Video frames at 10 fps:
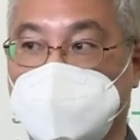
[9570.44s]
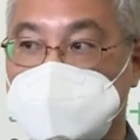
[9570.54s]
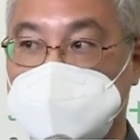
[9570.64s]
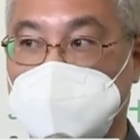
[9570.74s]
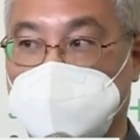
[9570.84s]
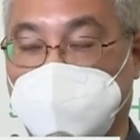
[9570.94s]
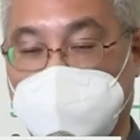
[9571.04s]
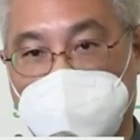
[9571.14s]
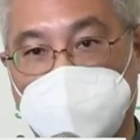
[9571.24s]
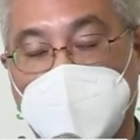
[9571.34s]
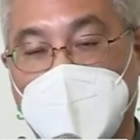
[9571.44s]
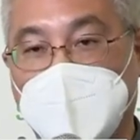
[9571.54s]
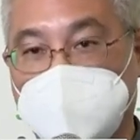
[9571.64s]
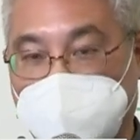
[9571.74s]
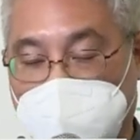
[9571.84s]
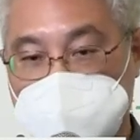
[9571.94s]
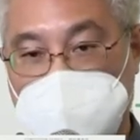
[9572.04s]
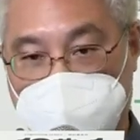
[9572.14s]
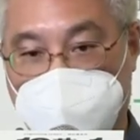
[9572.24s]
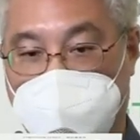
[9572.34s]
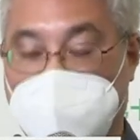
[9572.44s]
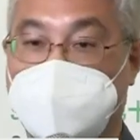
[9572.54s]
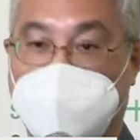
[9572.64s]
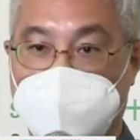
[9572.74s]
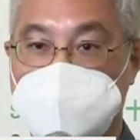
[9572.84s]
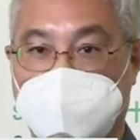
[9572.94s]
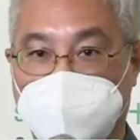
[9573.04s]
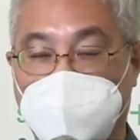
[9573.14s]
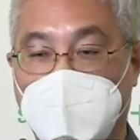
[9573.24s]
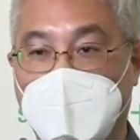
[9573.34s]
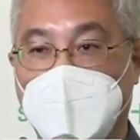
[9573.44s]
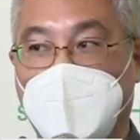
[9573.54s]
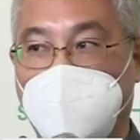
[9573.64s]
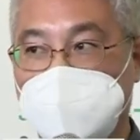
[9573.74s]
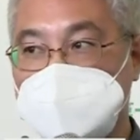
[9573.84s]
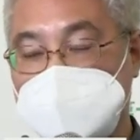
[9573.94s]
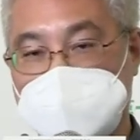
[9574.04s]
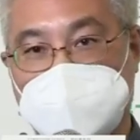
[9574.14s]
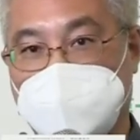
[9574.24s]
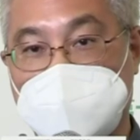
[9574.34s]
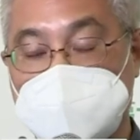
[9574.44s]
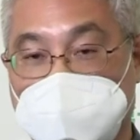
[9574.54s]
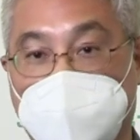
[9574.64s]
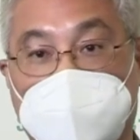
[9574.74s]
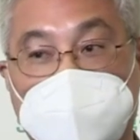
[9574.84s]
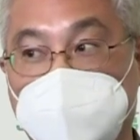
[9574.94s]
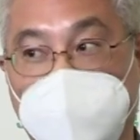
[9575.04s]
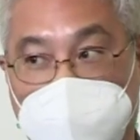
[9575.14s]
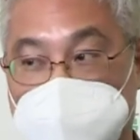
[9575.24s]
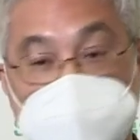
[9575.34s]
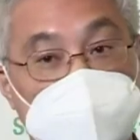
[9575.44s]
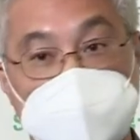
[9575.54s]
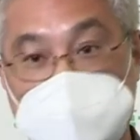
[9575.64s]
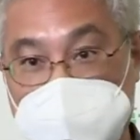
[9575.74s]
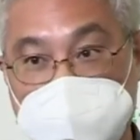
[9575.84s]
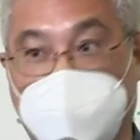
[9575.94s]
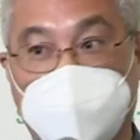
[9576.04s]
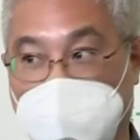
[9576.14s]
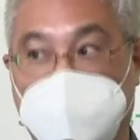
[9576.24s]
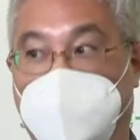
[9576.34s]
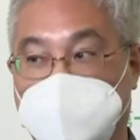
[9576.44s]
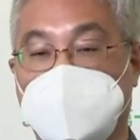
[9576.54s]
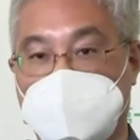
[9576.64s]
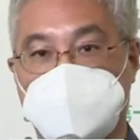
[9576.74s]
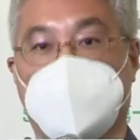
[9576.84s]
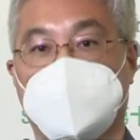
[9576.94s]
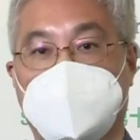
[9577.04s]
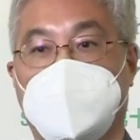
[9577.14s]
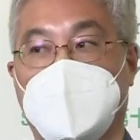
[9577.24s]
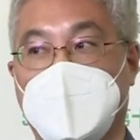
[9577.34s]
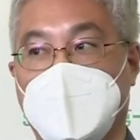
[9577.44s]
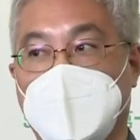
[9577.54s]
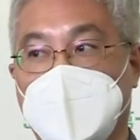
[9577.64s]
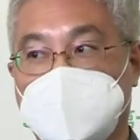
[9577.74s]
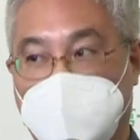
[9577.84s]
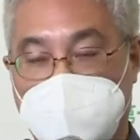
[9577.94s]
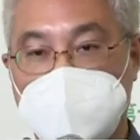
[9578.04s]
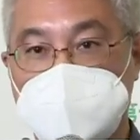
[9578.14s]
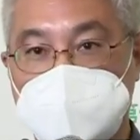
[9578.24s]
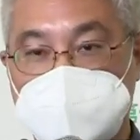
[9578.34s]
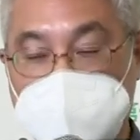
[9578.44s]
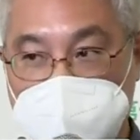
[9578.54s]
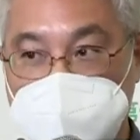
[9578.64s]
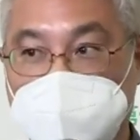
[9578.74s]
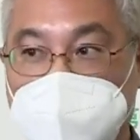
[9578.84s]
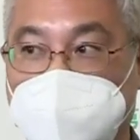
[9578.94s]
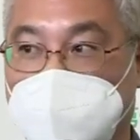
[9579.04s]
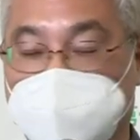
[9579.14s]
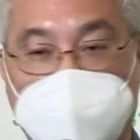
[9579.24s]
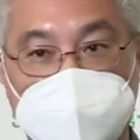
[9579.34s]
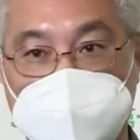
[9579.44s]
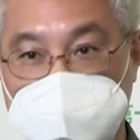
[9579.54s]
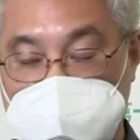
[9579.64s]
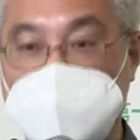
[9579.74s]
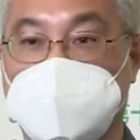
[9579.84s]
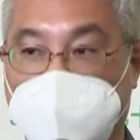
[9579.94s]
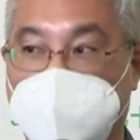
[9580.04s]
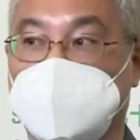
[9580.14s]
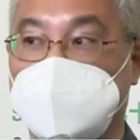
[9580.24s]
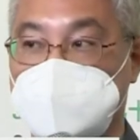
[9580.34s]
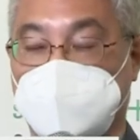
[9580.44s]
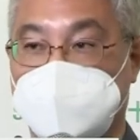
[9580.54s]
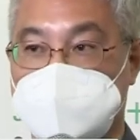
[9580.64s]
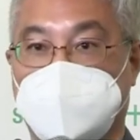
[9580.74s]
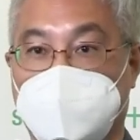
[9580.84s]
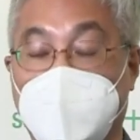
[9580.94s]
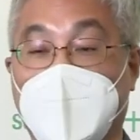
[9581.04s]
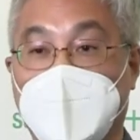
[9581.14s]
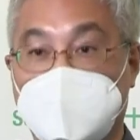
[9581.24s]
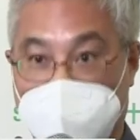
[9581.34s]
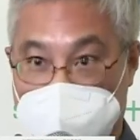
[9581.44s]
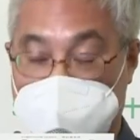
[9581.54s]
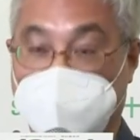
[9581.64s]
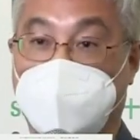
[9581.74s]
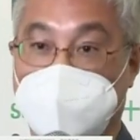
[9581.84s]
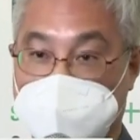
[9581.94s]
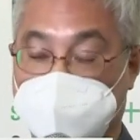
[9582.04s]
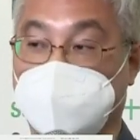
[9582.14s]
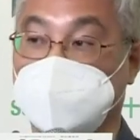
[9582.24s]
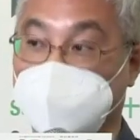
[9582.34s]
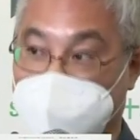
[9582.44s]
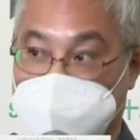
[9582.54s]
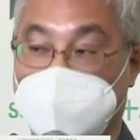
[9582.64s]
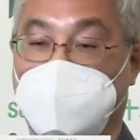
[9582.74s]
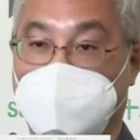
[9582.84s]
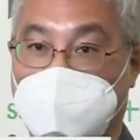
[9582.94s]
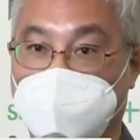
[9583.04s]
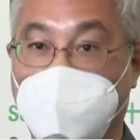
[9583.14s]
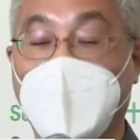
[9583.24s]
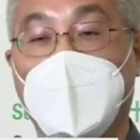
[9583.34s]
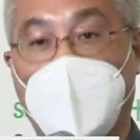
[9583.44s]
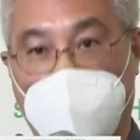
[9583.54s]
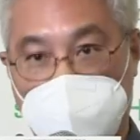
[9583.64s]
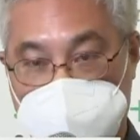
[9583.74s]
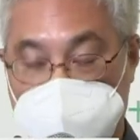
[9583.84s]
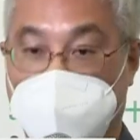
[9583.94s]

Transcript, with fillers: every time our teachers, uh, our colleagues were talking with uh, the participating institutions, we started out uh, being clueless. But precisely because we are clueless,